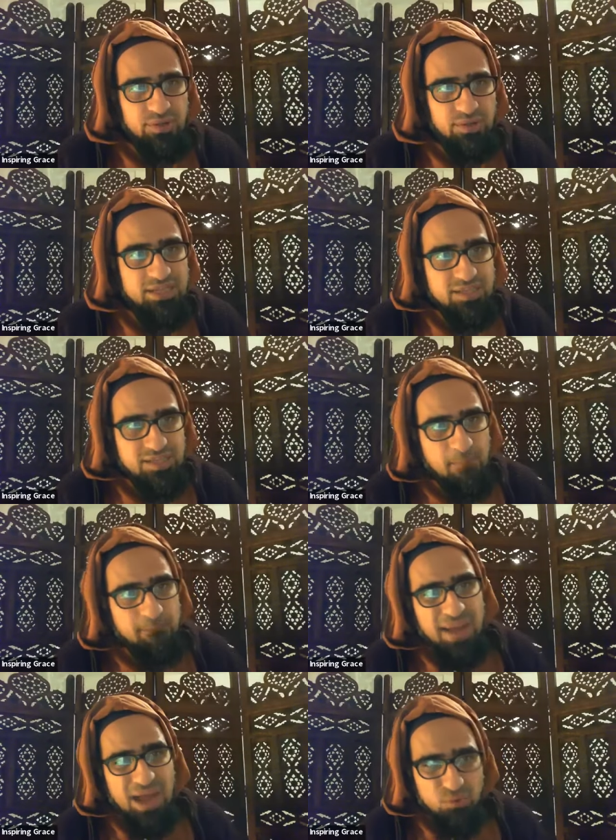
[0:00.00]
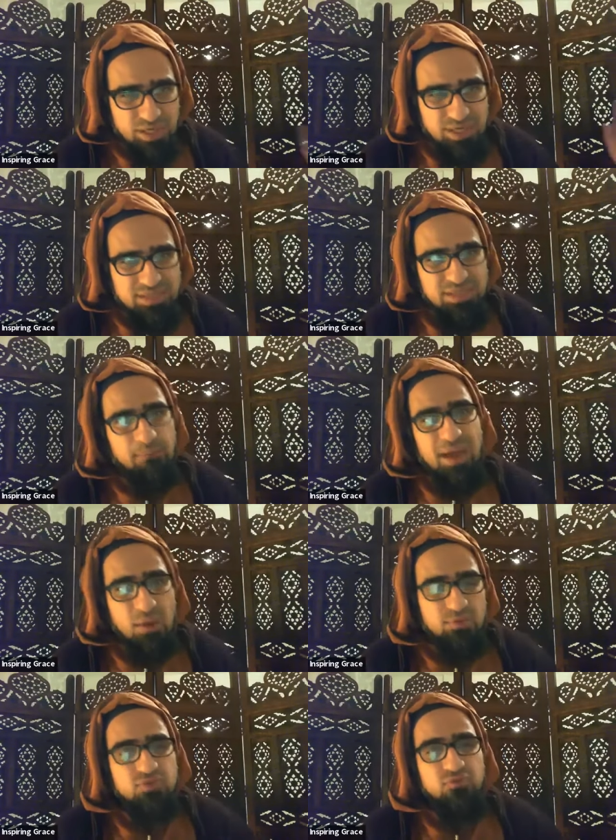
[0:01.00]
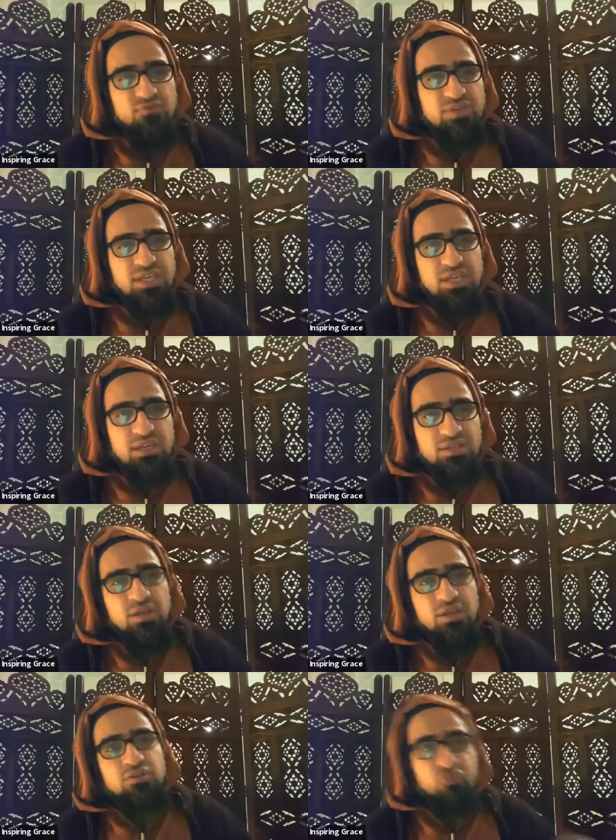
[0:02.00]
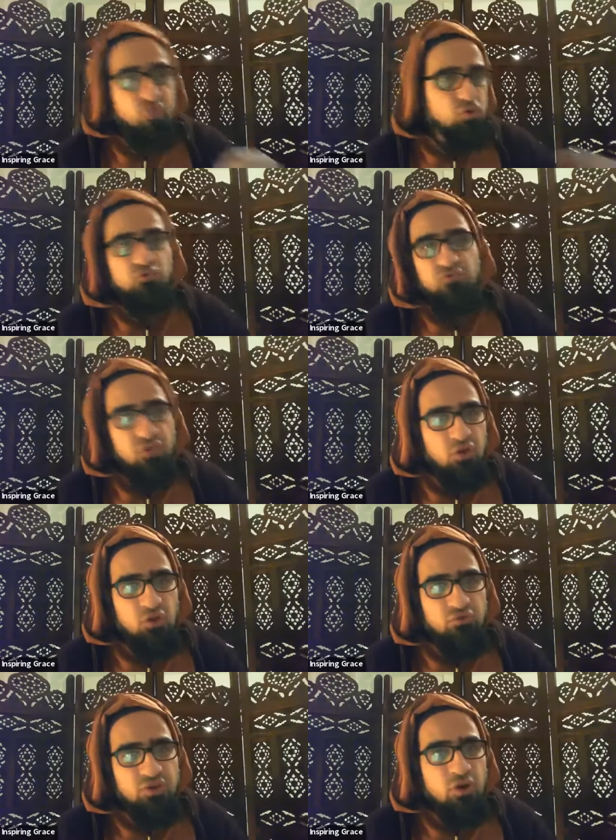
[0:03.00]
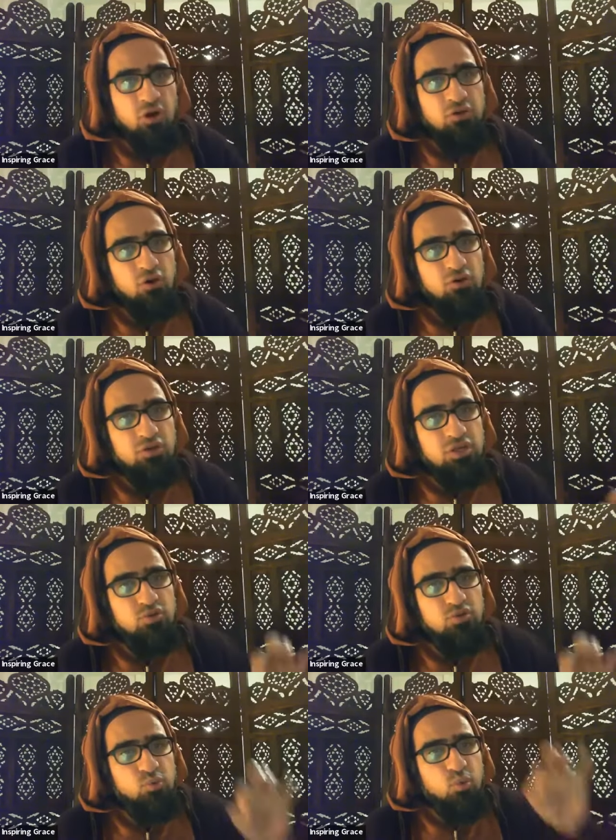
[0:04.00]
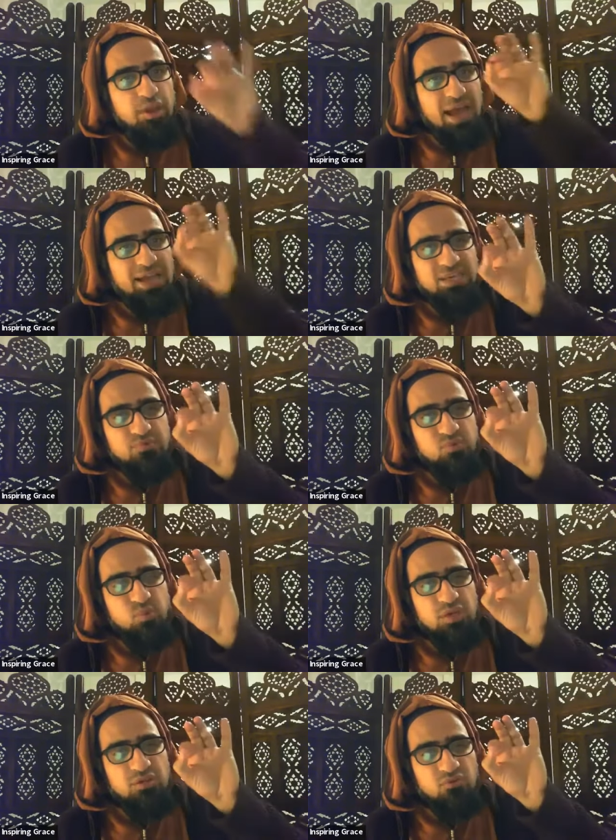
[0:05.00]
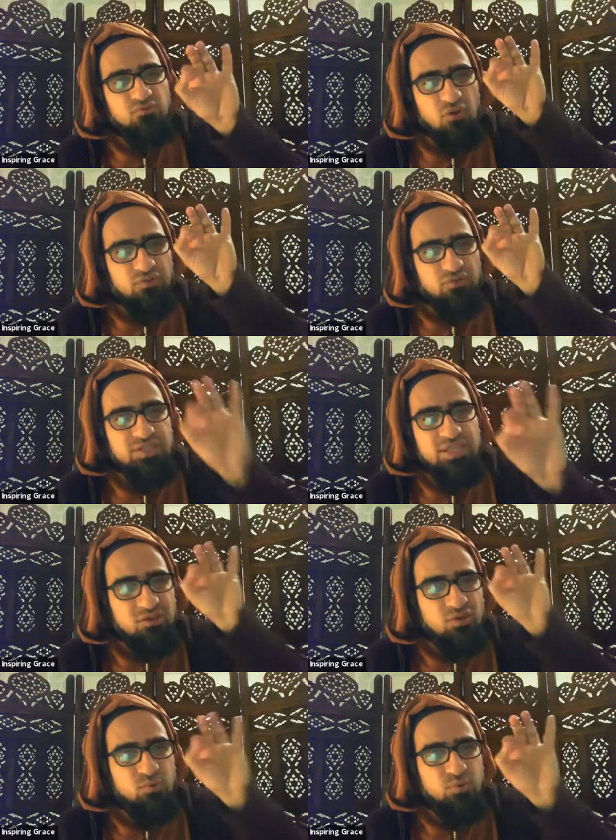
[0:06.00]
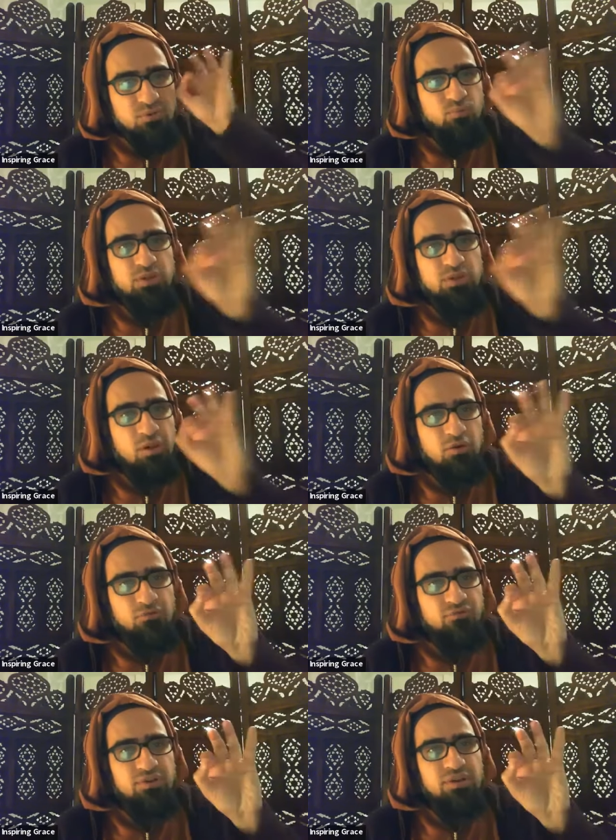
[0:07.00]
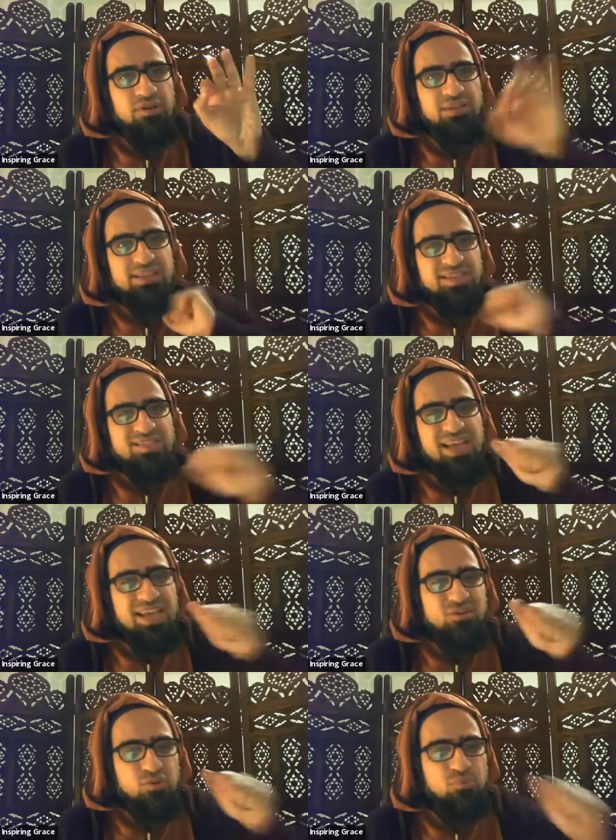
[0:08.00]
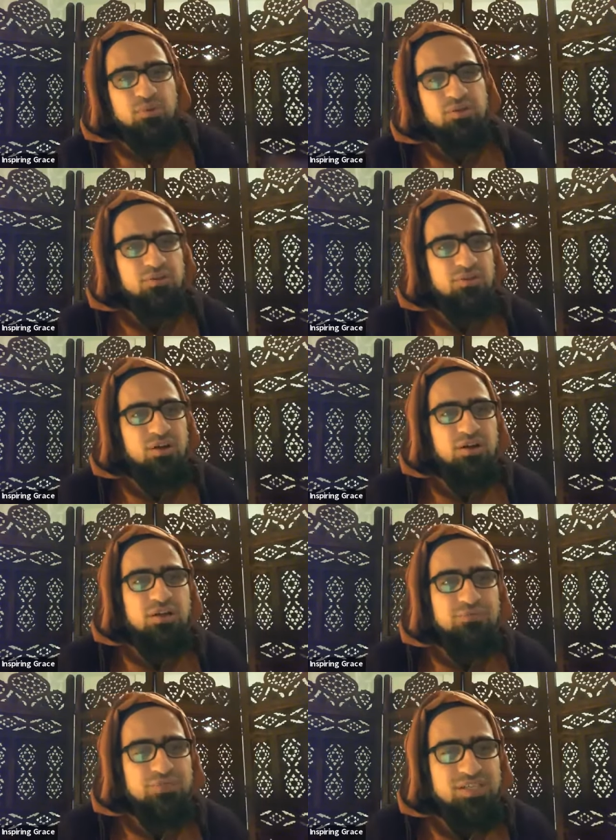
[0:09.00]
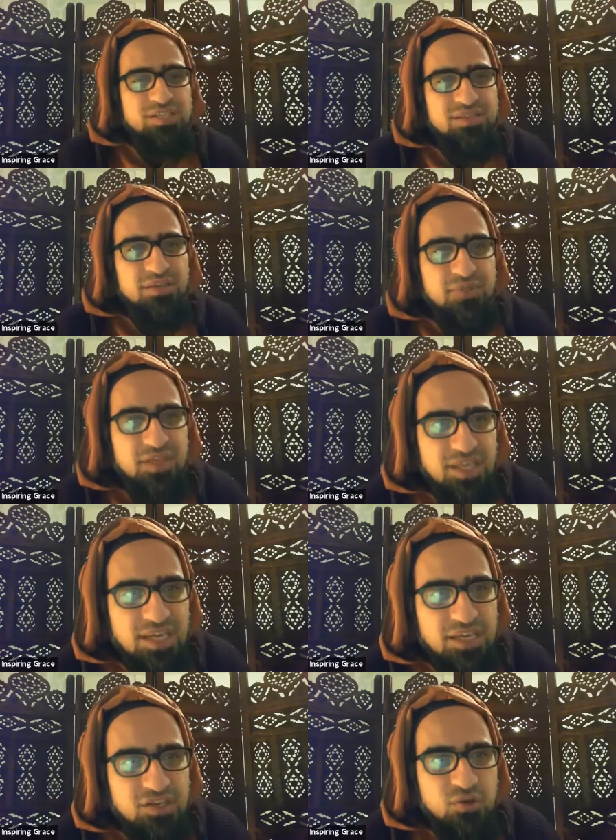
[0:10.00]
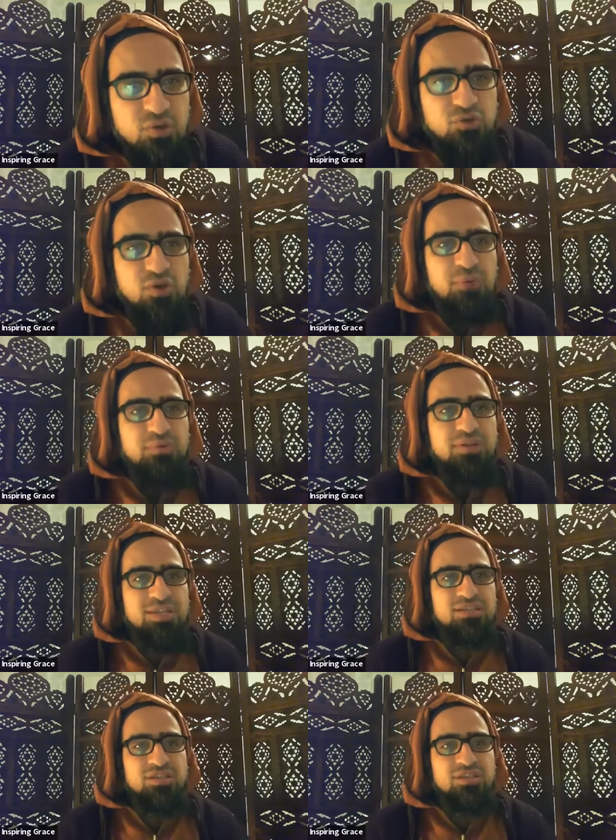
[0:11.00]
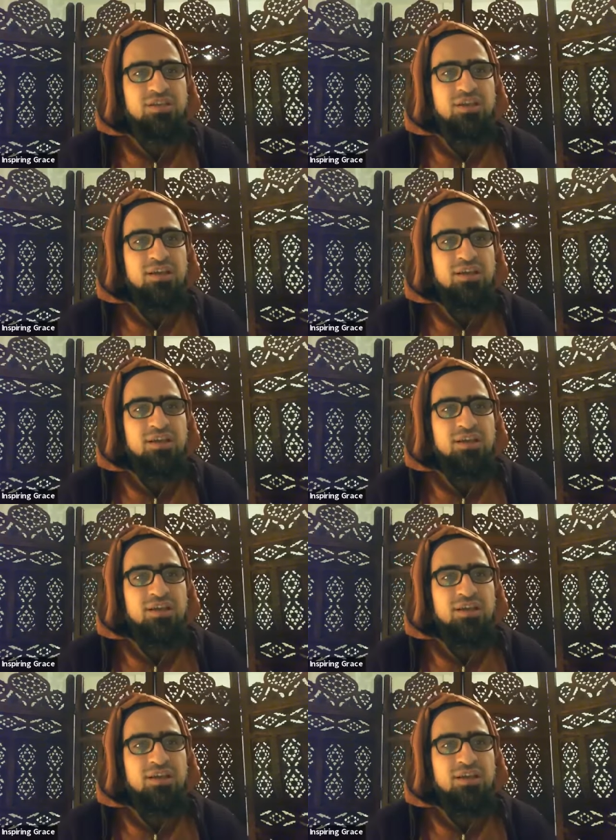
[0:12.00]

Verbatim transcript: Like they say, mountains and mountains of deeds devoid of love are not equal to one atom's weight of, of a deed done with, with love, a desire to be with Allah. This is the, the key to, to our intention.